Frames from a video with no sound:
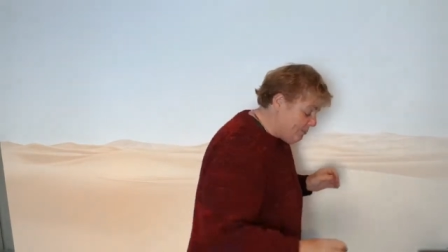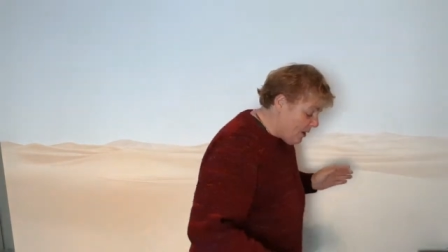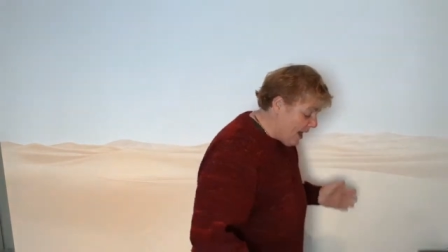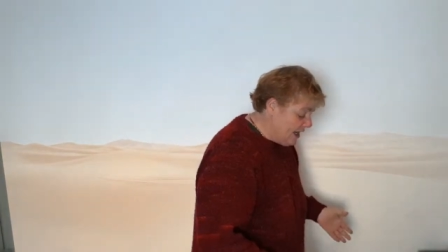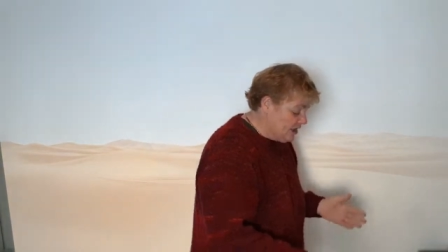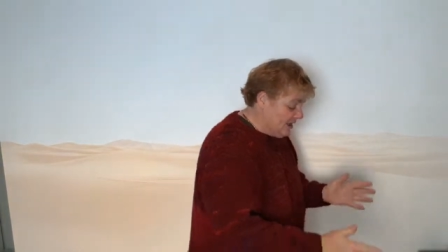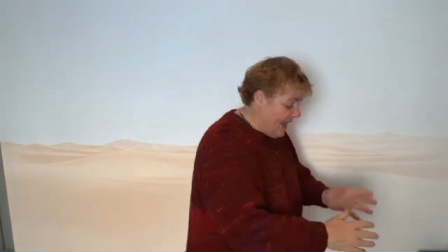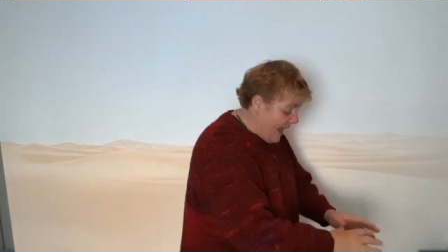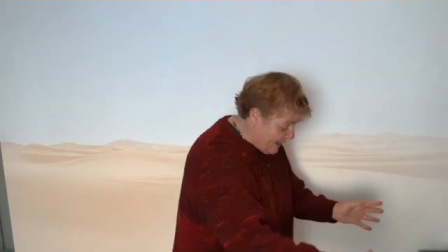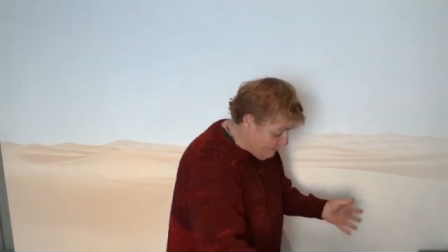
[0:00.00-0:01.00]
brush, and they
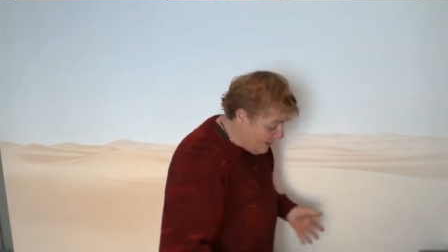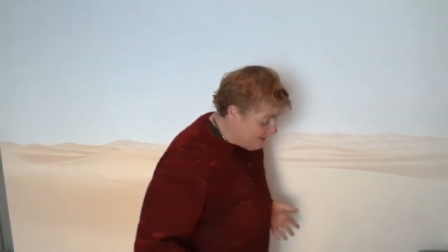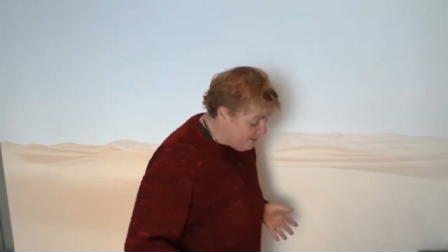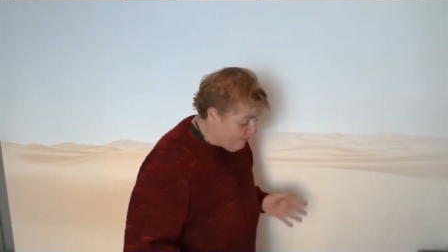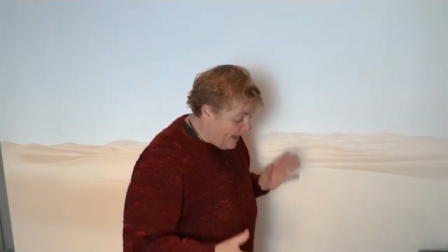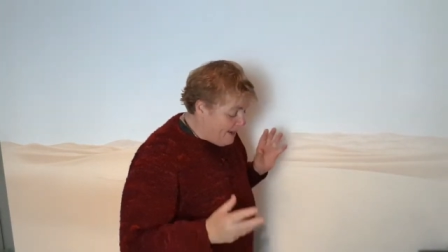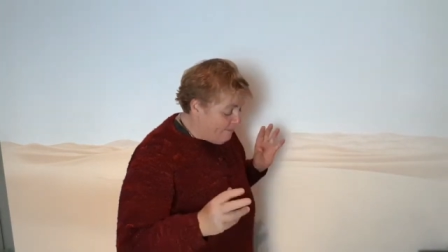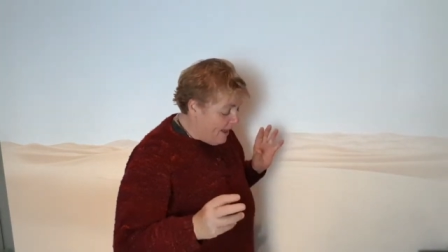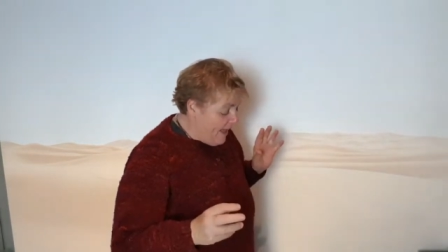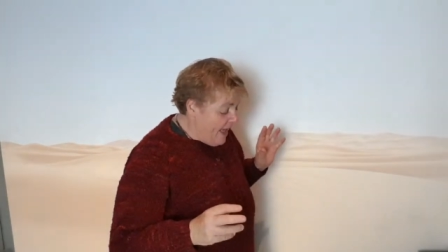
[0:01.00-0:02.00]
had a piece of
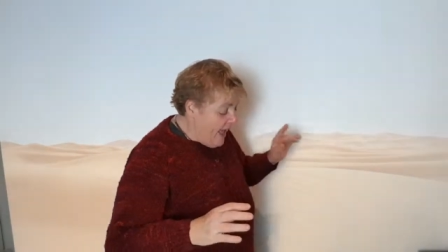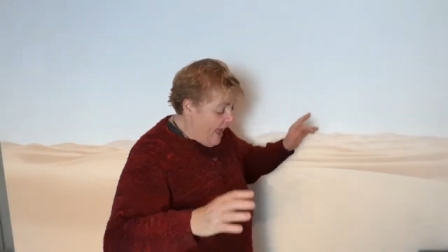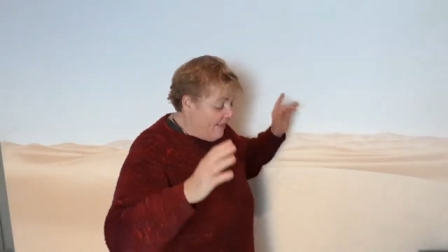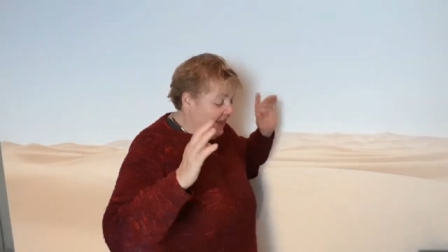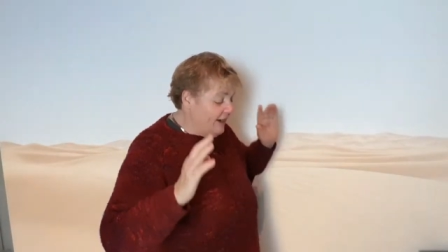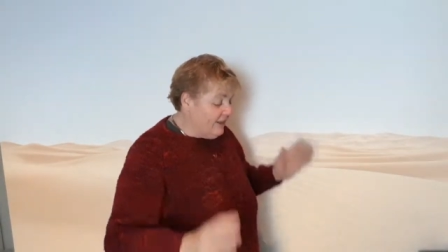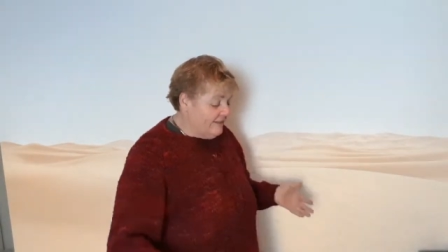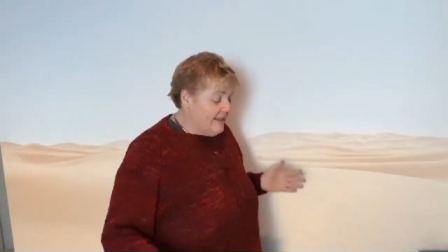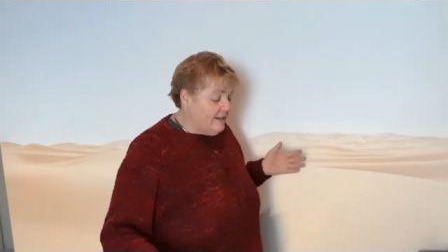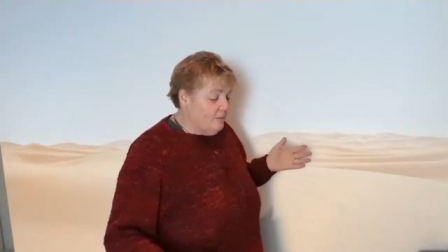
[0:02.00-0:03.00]
paper. And then I
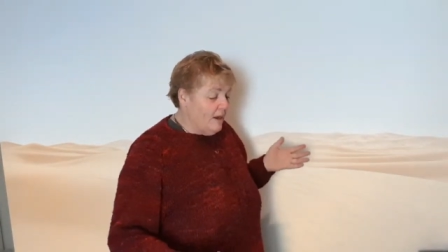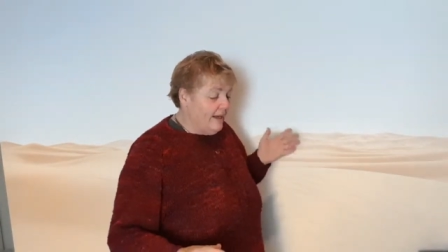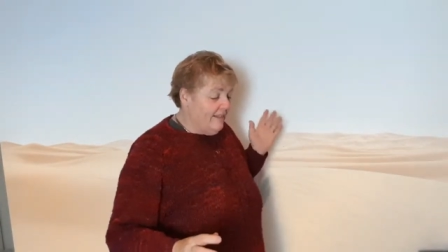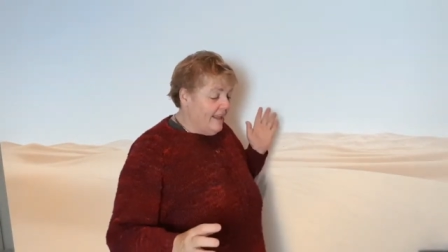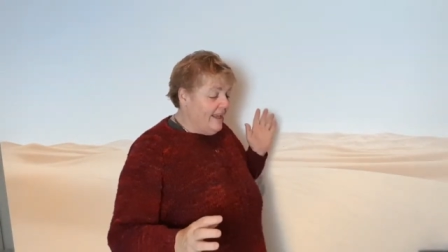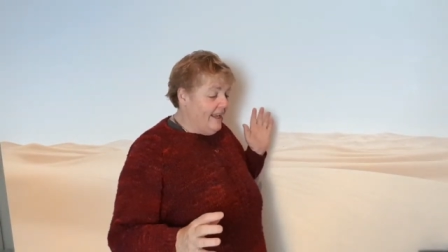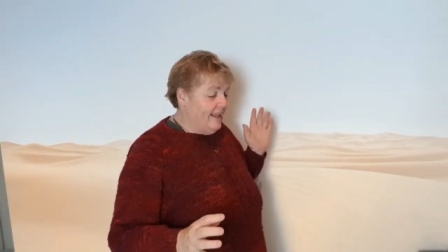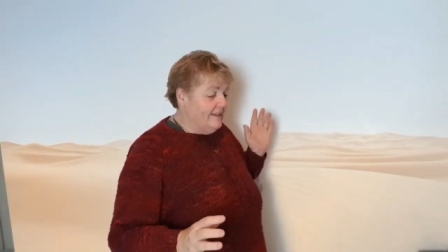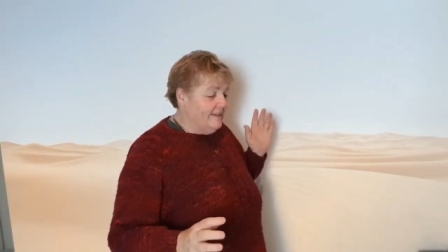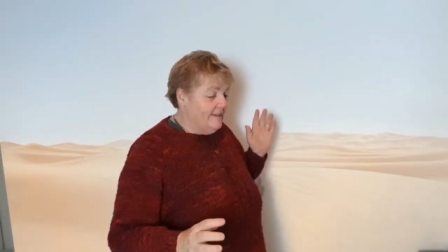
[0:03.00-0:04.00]
said to one of the
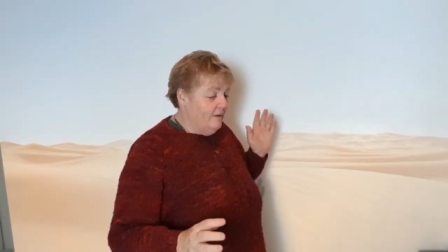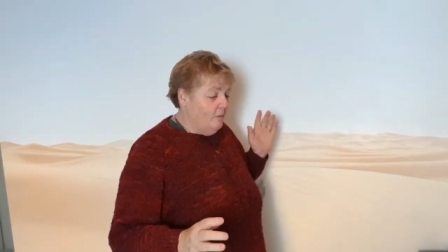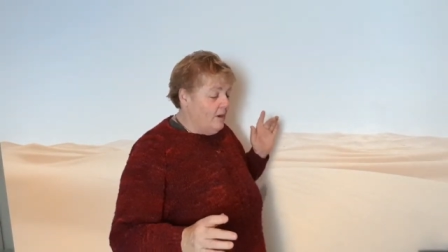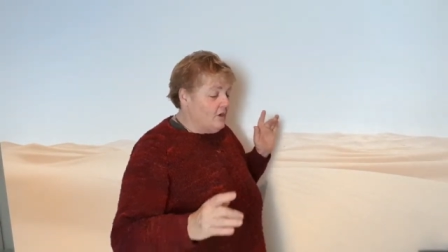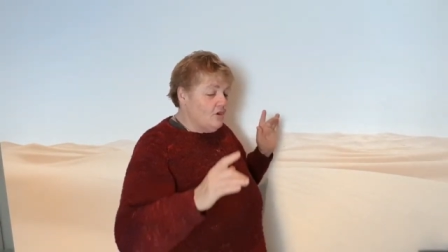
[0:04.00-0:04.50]
kids, which